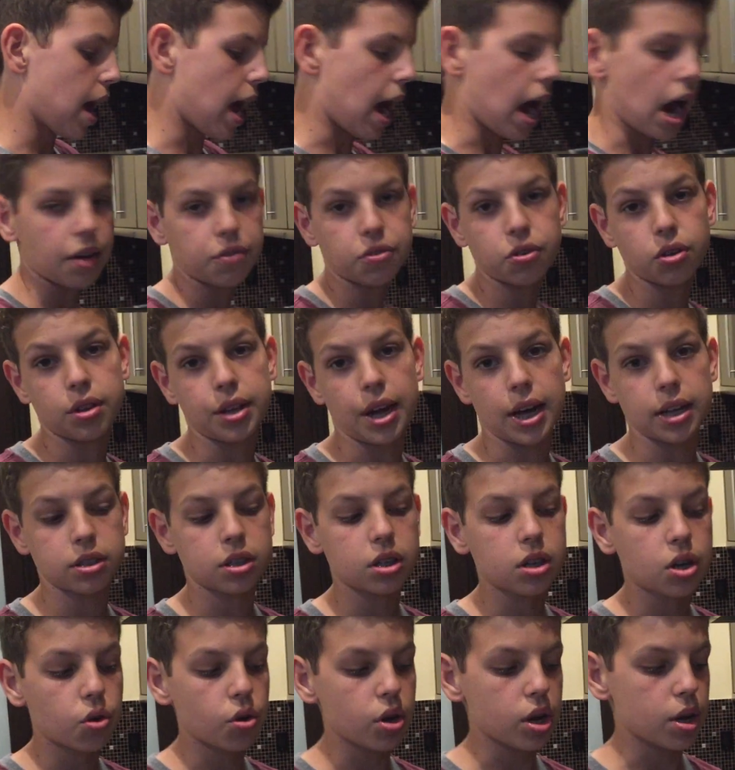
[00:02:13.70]
After that's
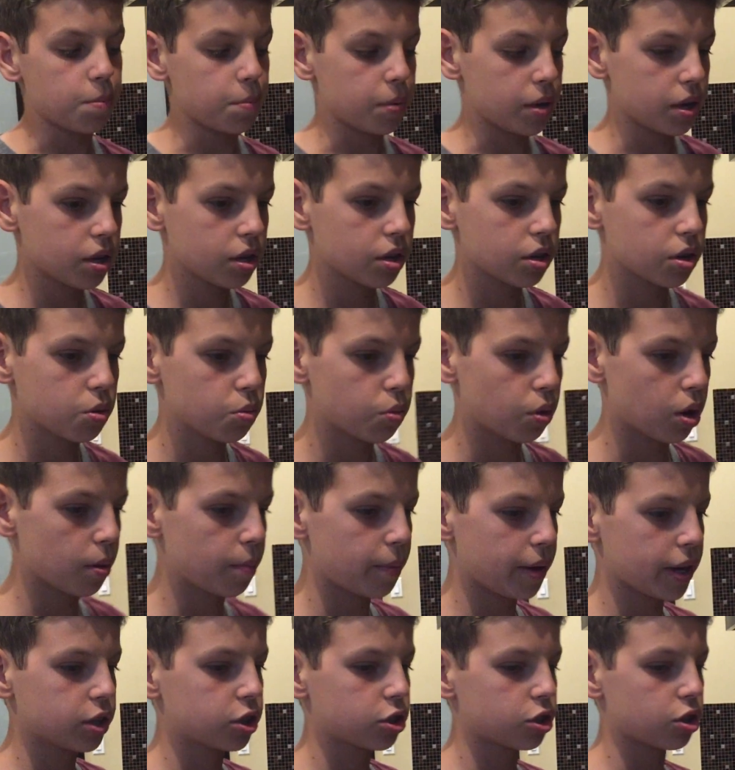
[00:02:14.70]
creamy, you want to
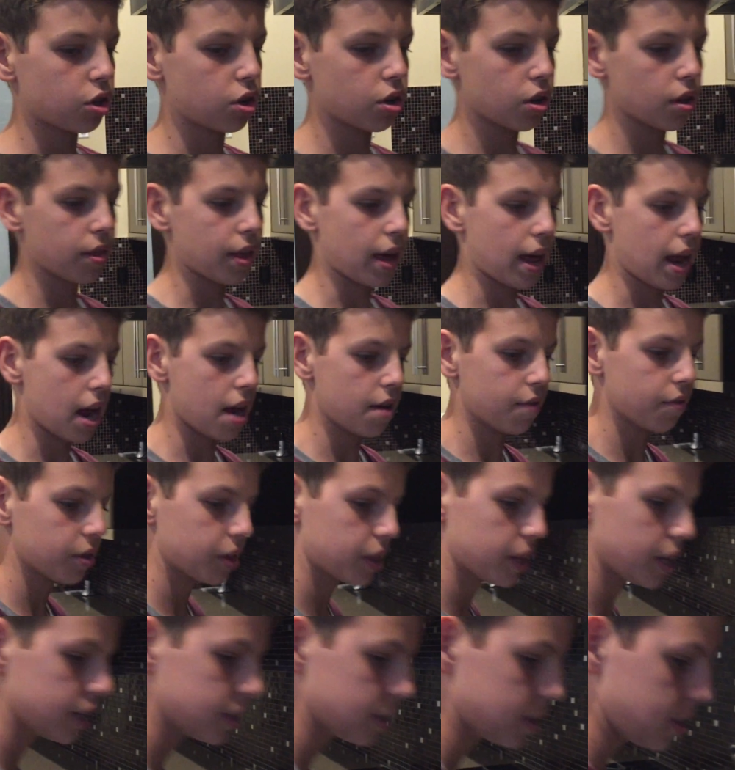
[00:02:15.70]
make sure that
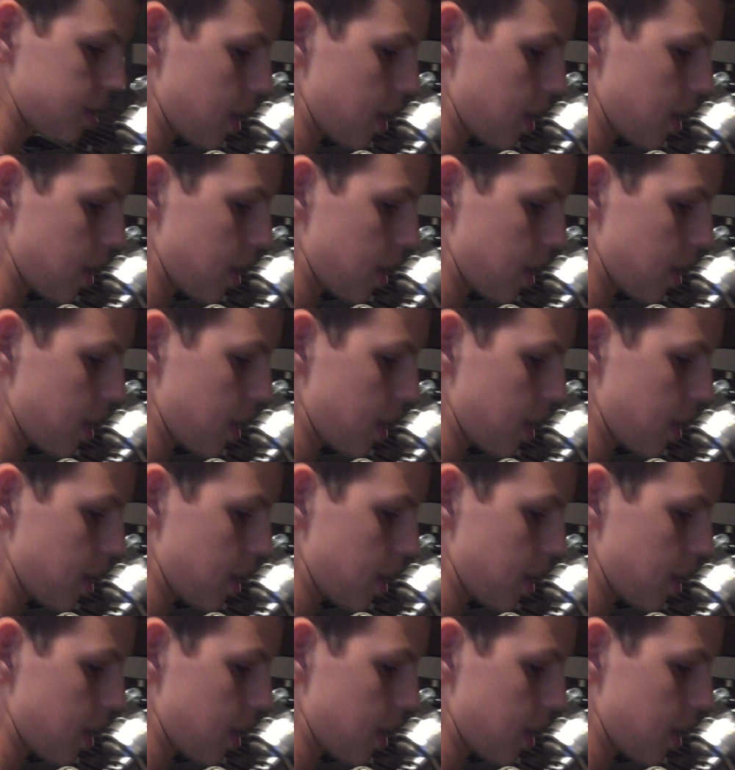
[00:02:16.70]
everything's